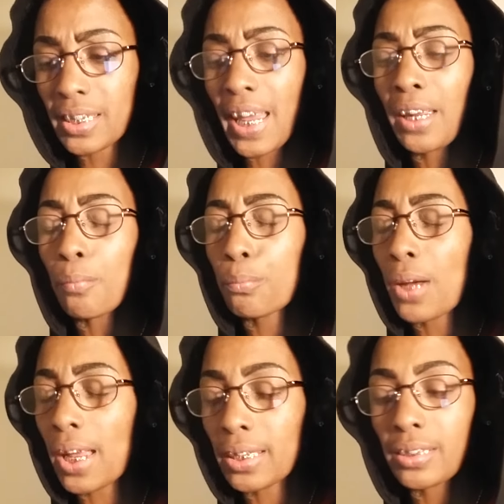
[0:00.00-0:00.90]
and I
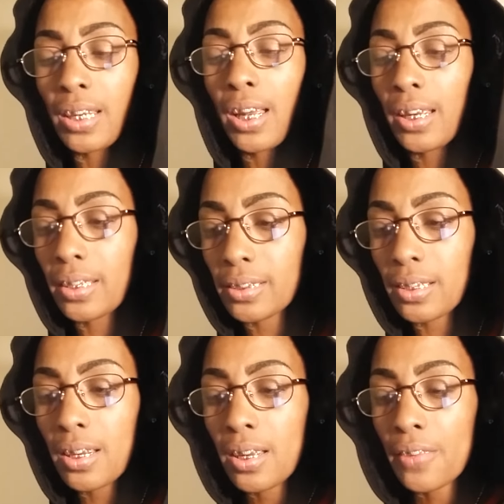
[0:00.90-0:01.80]
apologize
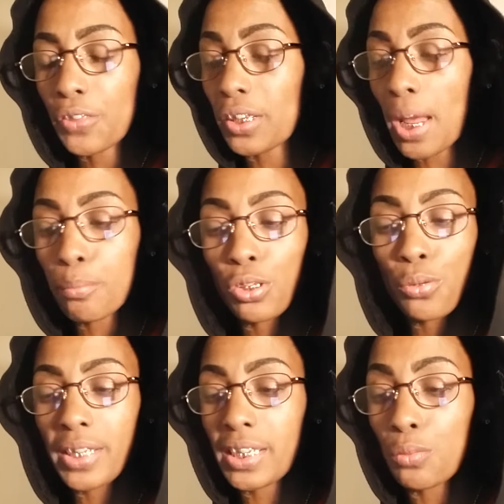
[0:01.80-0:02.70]
for not
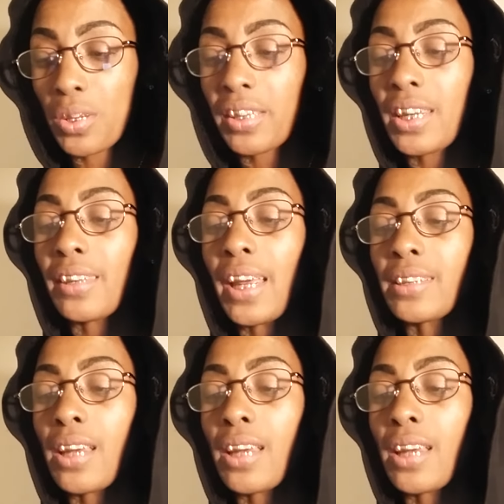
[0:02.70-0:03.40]
progressing within that